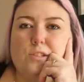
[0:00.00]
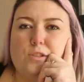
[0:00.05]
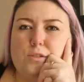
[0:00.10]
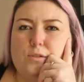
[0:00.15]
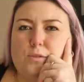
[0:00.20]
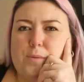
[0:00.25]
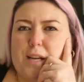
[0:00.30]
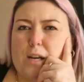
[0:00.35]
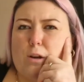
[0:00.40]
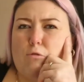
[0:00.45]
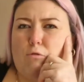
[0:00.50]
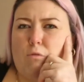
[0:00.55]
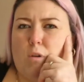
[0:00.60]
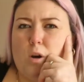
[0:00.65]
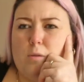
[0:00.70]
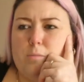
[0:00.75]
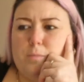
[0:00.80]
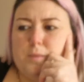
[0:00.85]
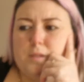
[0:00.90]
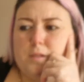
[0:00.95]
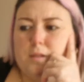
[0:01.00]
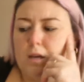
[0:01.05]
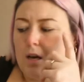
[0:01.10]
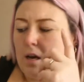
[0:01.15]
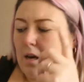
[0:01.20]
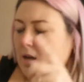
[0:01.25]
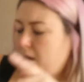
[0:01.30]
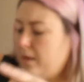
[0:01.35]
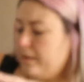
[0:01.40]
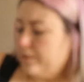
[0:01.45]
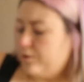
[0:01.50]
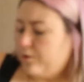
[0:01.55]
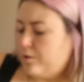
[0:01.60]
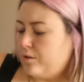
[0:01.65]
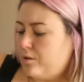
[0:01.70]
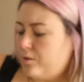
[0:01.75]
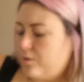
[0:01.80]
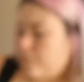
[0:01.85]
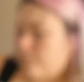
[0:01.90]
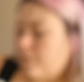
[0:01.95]
just do it cropped and
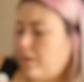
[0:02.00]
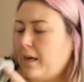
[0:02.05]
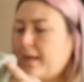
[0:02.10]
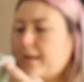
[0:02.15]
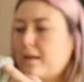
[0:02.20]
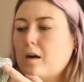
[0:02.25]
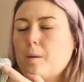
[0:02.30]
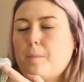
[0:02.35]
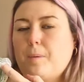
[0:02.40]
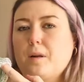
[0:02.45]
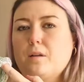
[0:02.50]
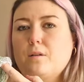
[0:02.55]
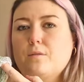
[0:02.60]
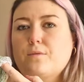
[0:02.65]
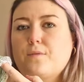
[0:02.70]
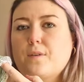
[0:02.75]
just do like a couple